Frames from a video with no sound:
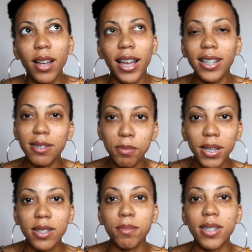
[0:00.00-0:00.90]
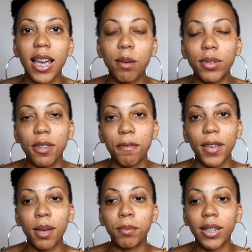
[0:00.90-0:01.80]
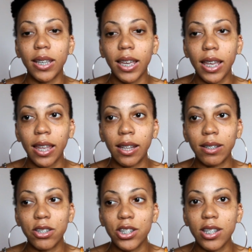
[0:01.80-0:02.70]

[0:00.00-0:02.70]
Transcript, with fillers: I can spend some time with the family and